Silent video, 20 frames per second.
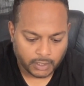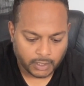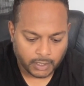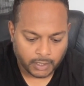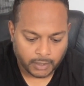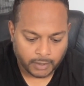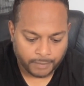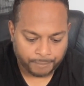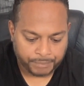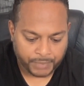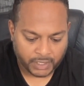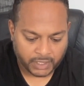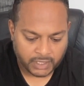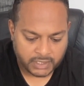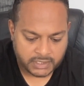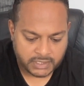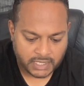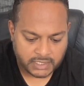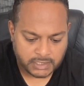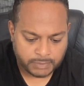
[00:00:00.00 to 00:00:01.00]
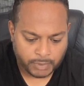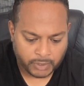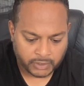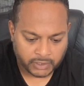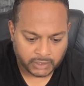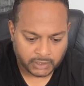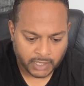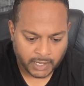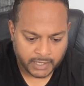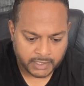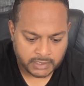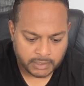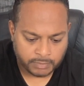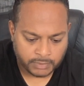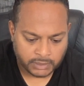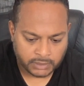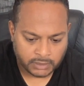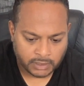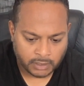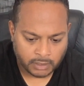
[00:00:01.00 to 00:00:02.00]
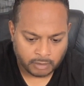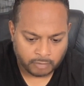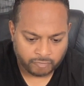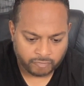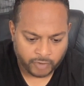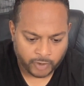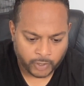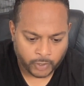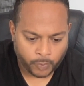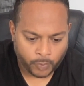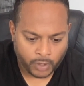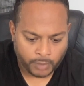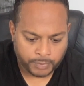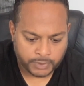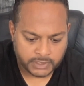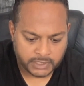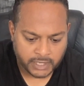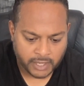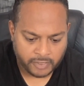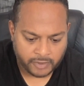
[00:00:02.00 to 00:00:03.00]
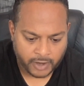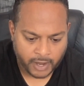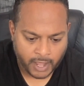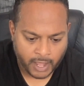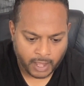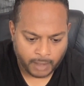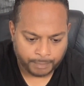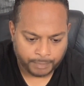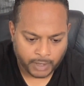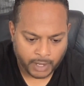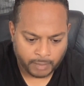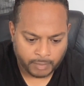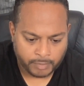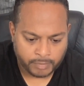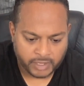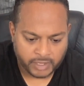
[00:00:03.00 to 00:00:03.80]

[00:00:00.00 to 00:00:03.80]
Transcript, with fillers: Um, I guess that's about it, guys. I mean, uh, very well put together app. I'm a